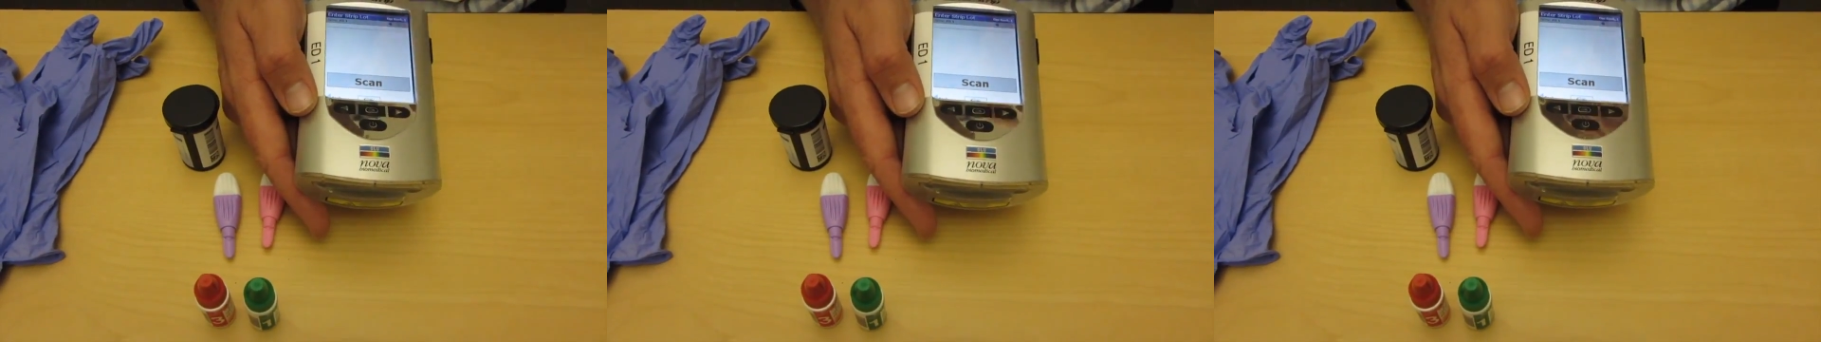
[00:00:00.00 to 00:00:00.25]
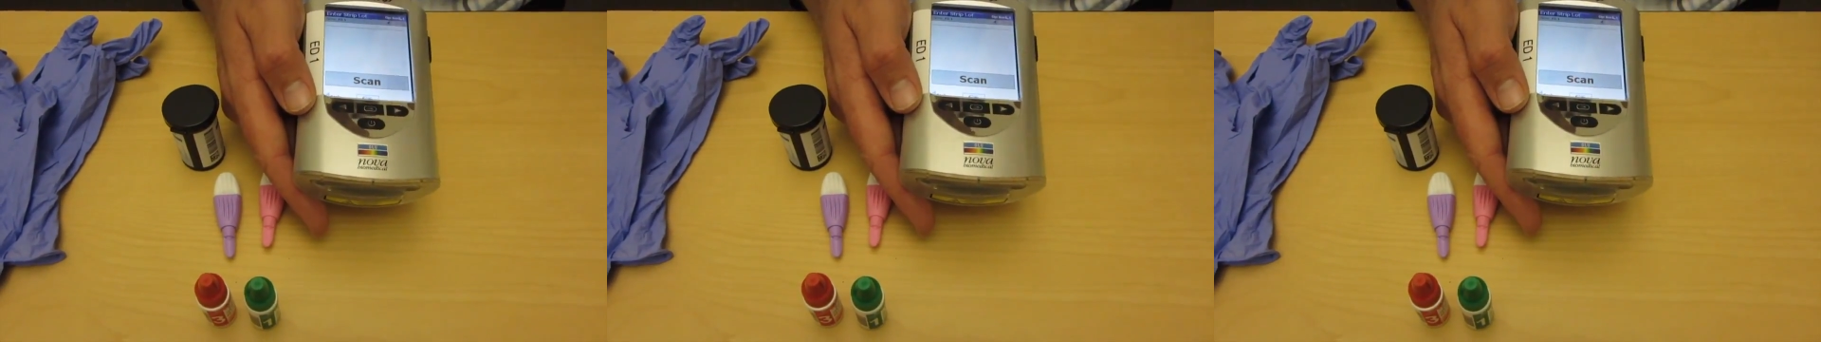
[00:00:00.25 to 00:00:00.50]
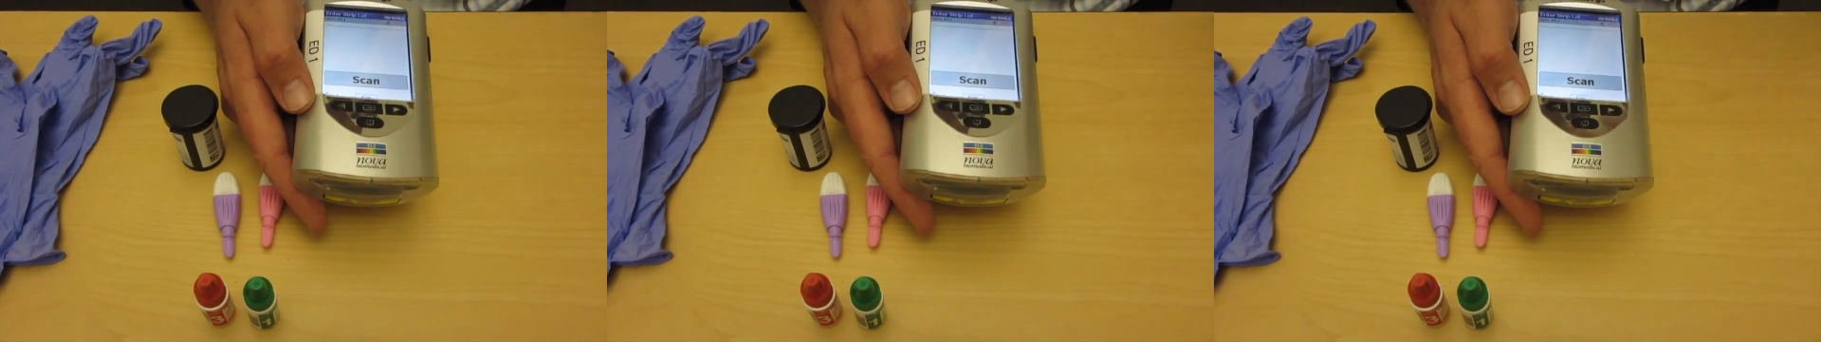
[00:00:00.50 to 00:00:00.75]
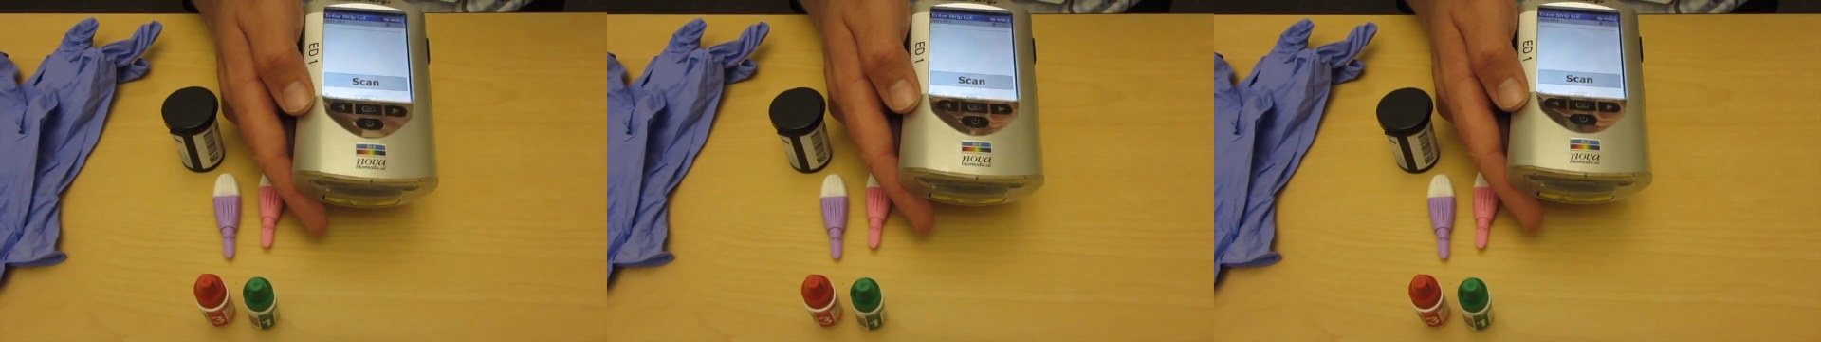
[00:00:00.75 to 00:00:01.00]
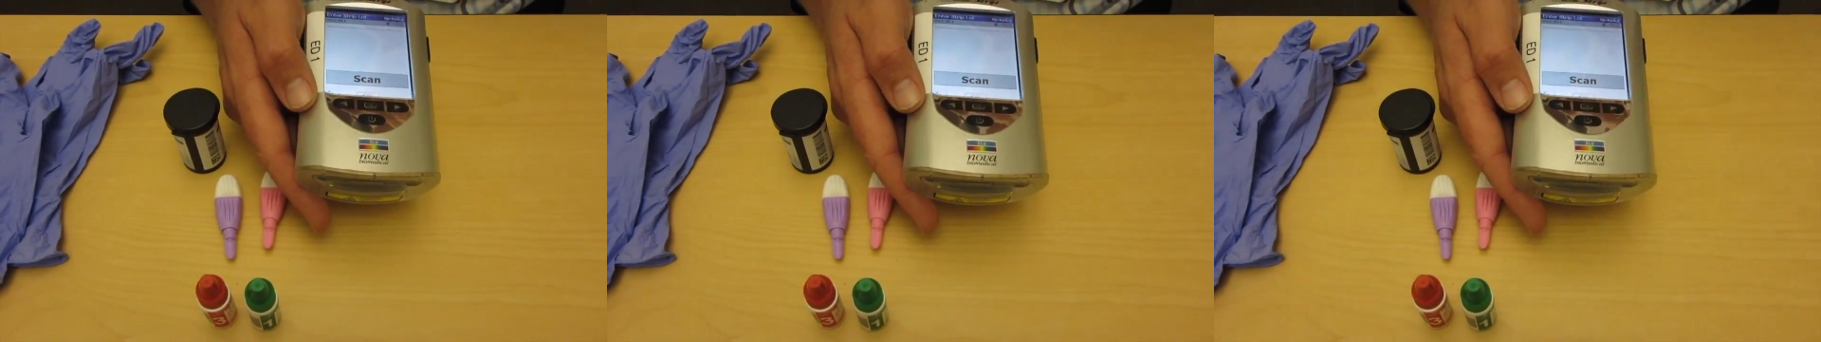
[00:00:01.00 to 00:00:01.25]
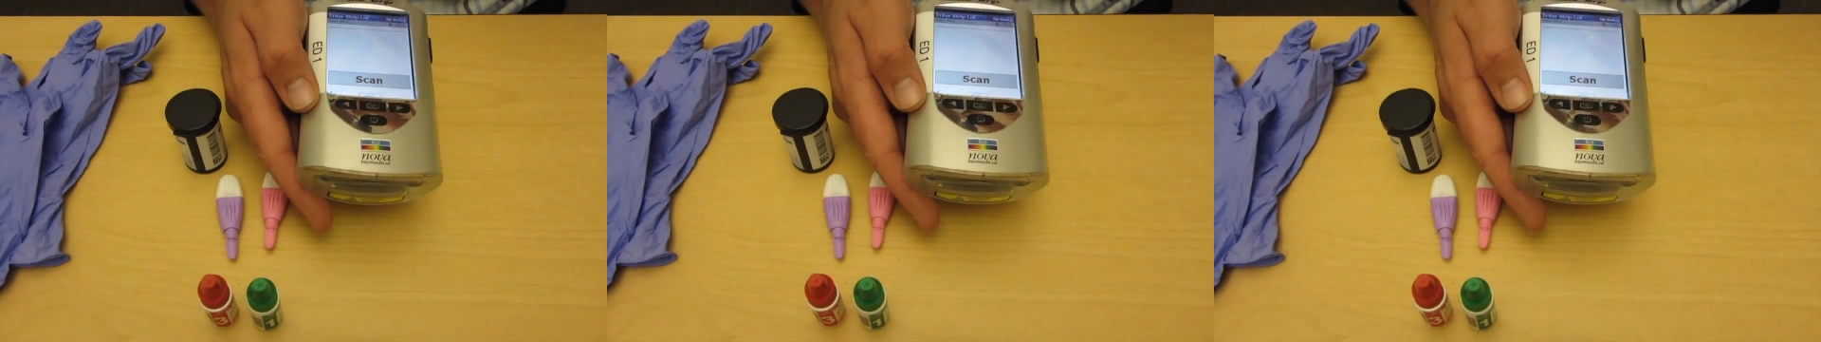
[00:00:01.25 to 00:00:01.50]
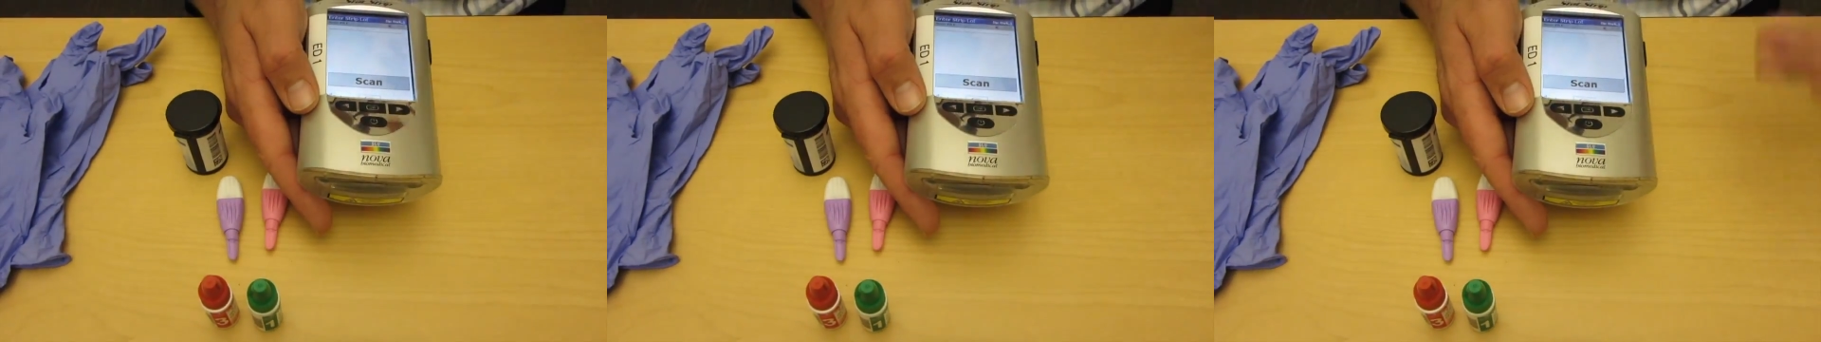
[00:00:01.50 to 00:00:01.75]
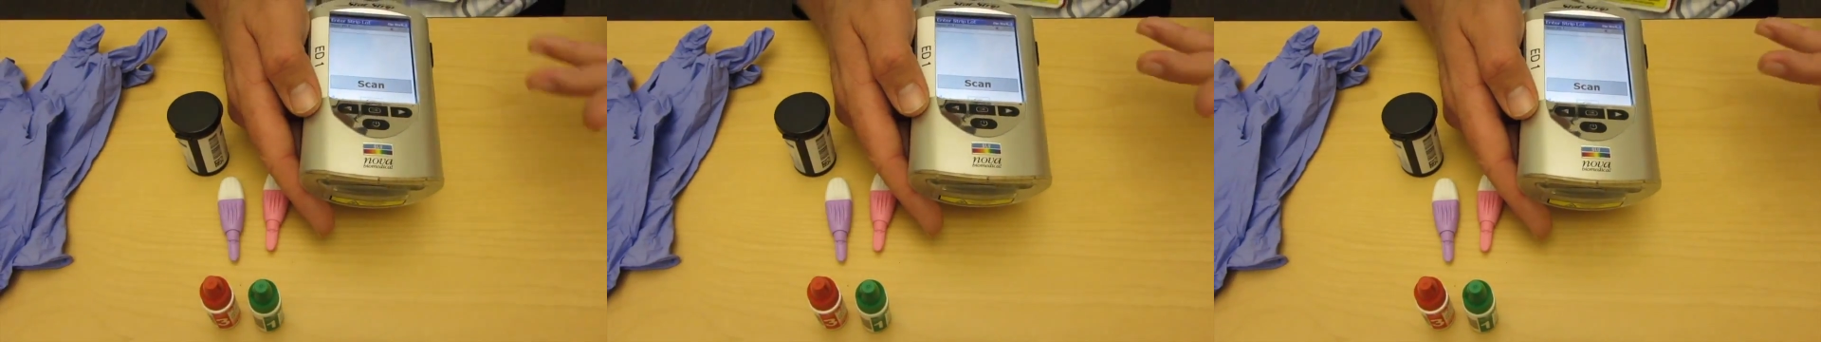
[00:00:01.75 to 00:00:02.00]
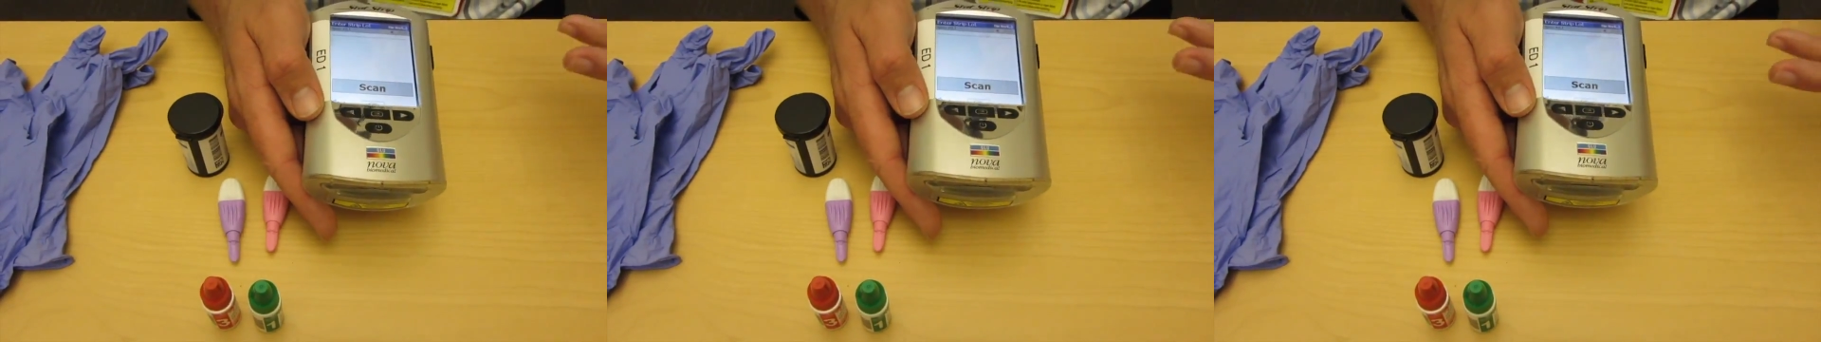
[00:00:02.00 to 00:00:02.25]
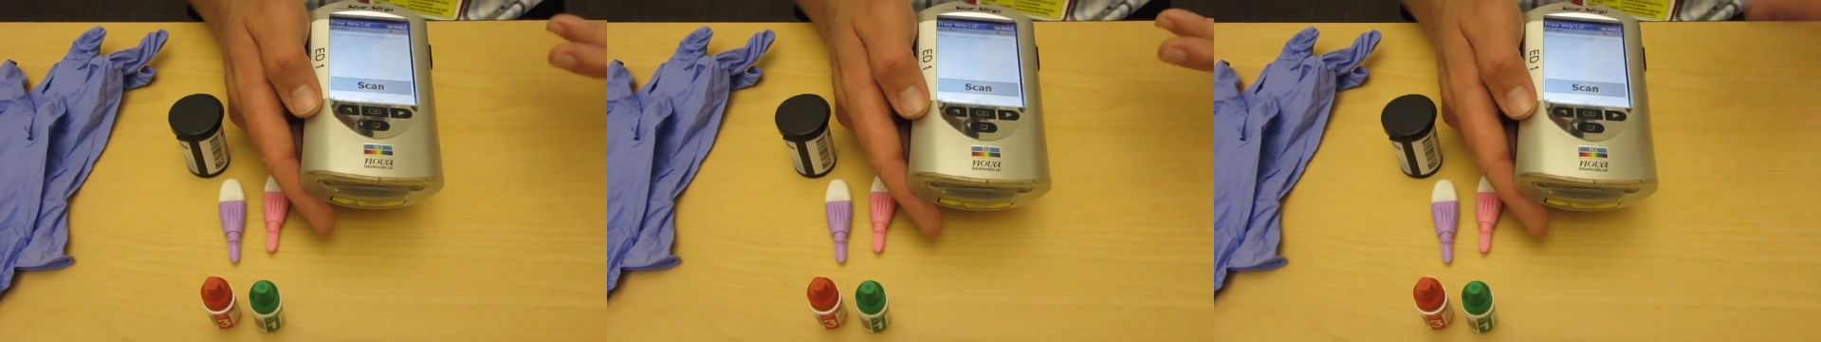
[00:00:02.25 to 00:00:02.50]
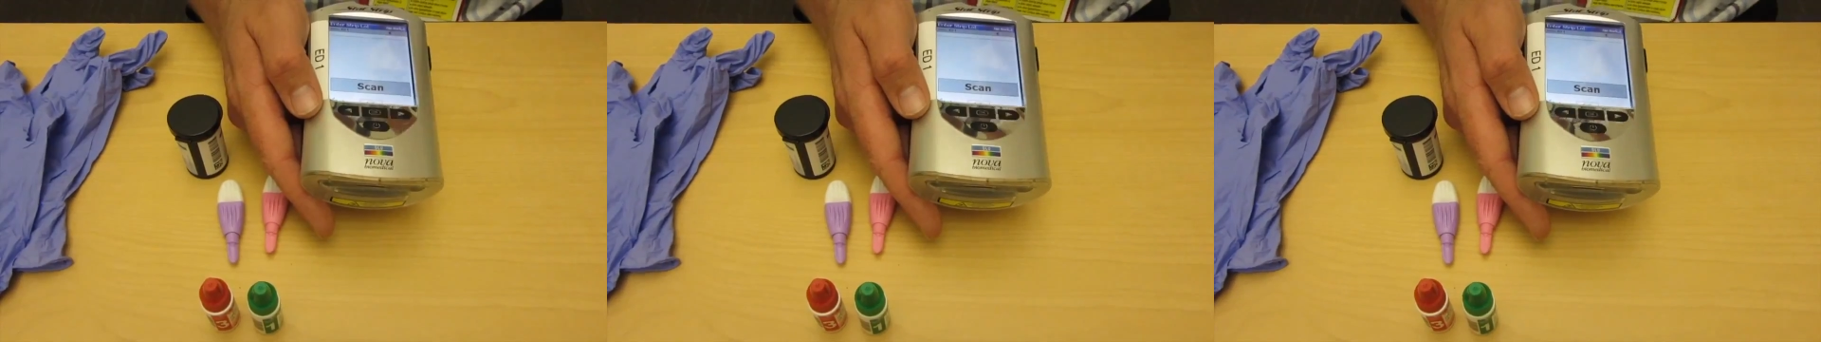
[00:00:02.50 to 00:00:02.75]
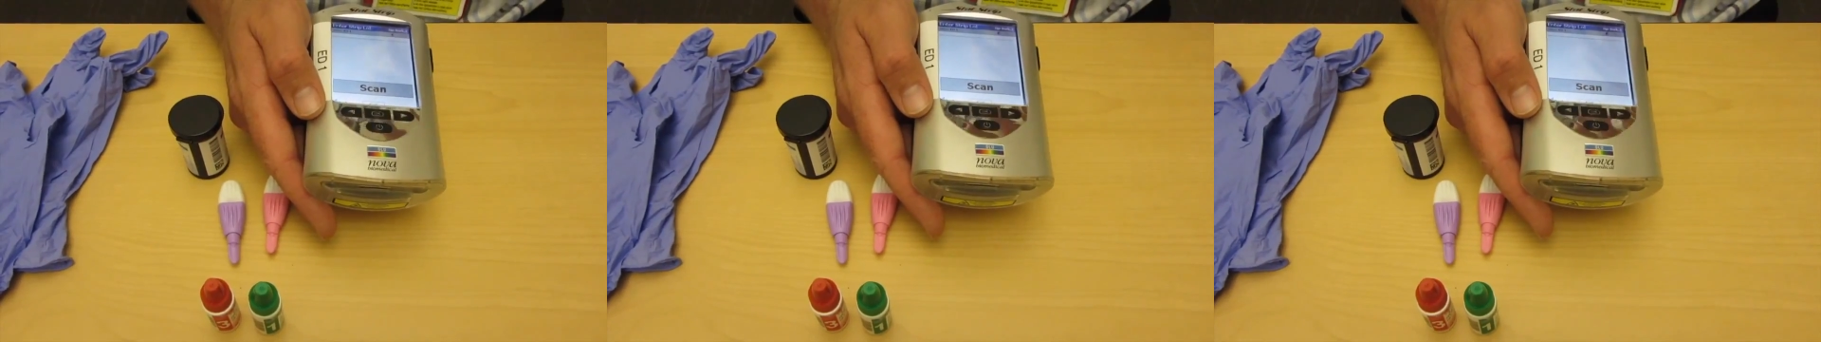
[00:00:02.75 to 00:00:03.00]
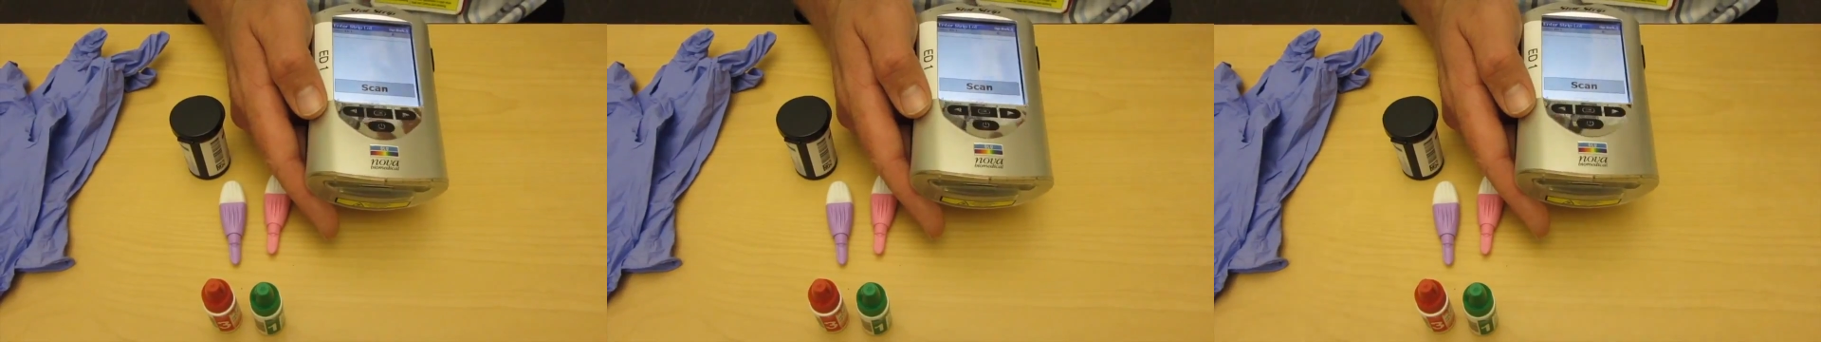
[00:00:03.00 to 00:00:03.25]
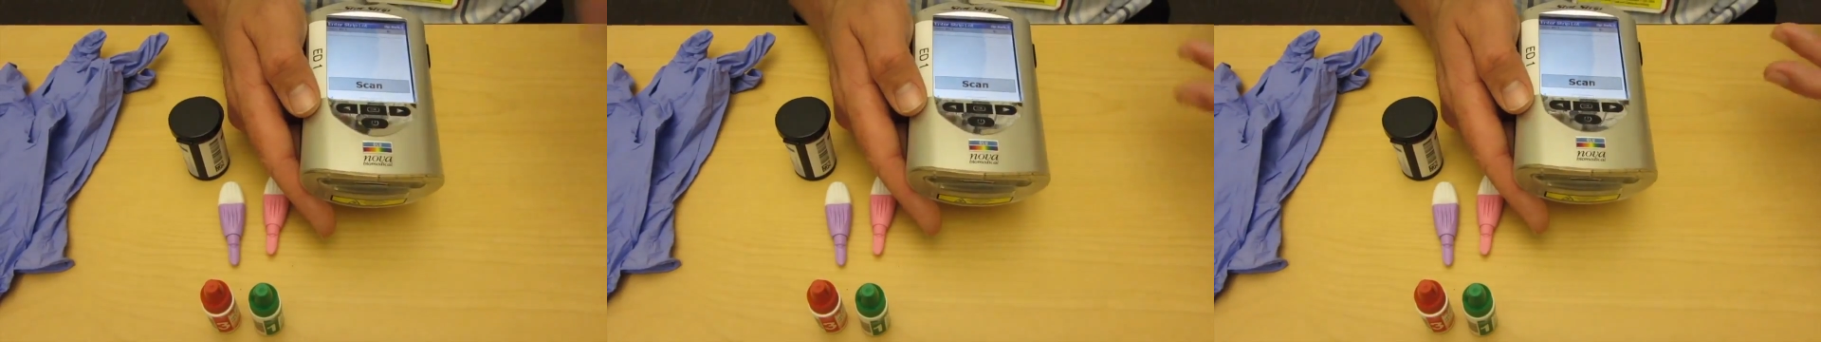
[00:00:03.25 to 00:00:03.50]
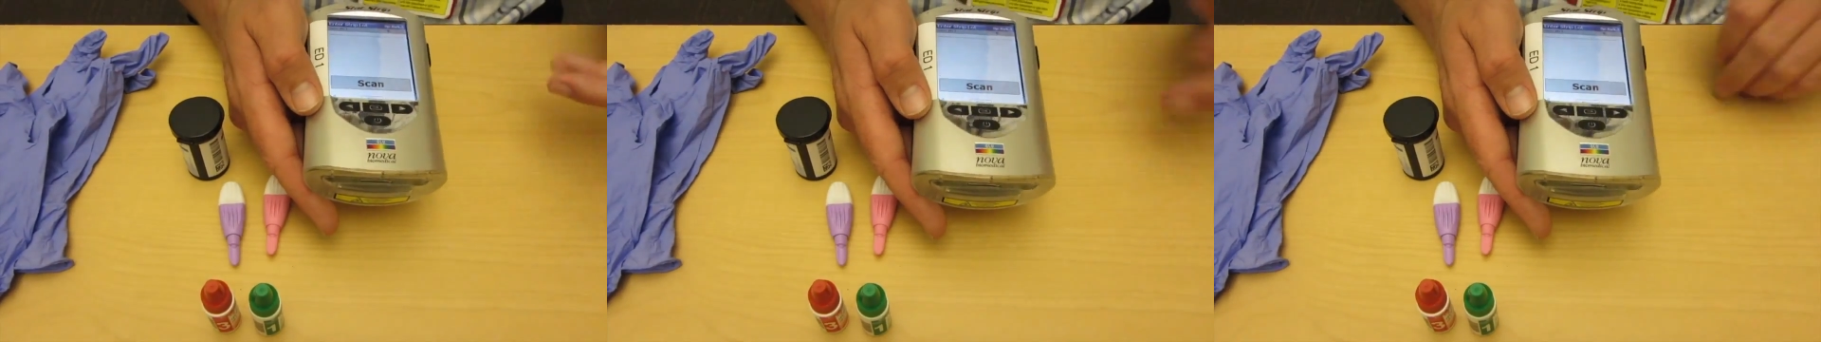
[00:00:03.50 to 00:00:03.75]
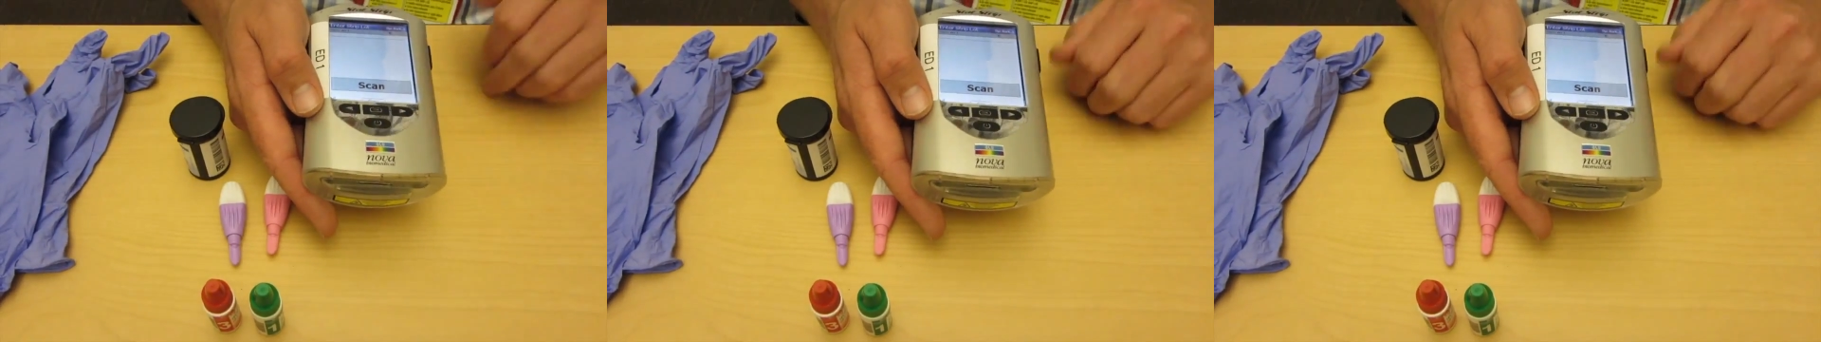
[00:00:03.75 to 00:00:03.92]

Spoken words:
[unreadable: no face in view]